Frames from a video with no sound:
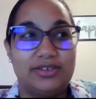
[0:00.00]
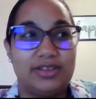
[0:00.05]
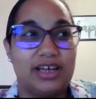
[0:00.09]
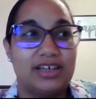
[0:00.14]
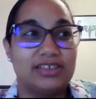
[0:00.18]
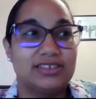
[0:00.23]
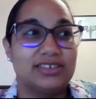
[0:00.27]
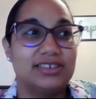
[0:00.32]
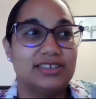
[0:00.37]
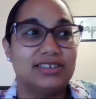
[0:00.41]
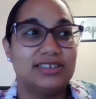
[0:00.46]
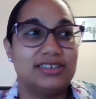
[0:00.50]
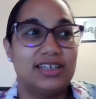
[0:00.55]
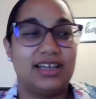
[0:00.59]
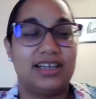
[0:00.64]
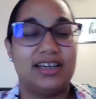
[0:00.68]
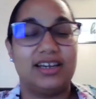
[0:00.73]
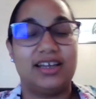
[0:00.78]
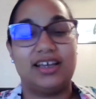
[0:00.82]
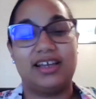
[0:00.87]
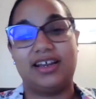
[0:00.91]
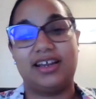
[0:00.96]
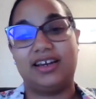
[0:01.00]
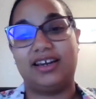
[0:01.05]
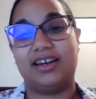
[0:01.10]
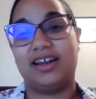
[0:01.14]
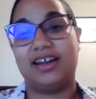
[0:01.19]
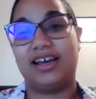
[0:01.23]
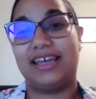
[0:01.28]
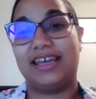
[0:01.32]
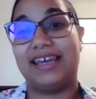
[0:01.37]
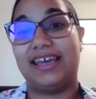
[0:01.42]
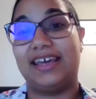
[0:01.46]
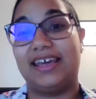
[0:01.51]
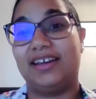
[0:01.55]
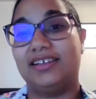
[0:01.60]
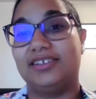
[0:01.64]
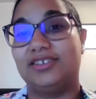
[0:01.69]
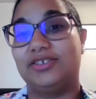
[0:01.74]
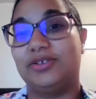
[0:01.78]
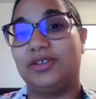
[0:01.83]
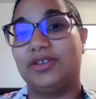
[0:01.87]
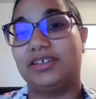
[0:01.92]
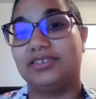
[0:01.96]
2010, and again
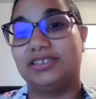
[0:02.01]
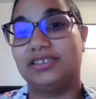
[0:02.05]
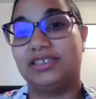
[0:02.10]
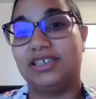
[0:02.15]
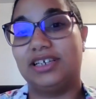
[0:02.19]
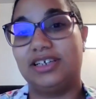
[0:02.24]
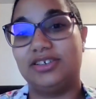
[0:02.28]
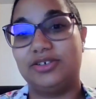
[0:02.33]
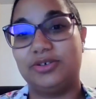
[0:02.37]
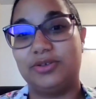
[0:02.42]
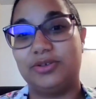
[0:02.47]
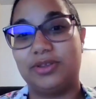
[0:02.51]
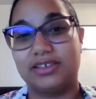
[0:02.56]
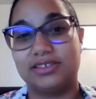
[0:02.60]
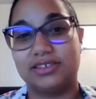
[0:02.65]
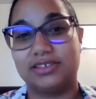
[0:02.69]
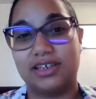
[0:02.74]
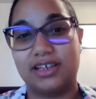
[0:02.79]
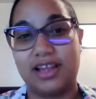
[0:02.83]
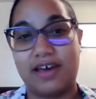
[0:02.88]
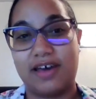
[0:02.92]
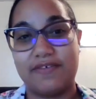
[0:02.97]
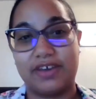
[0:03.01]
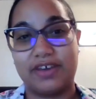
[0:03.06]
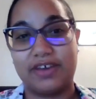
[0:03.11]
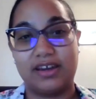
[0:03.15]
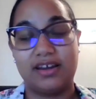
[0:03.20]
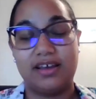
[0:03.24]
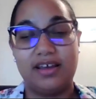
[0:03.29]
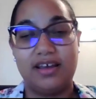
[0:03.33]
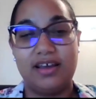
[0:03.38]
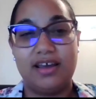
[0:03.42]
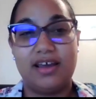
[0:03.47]
in 2010, 2011.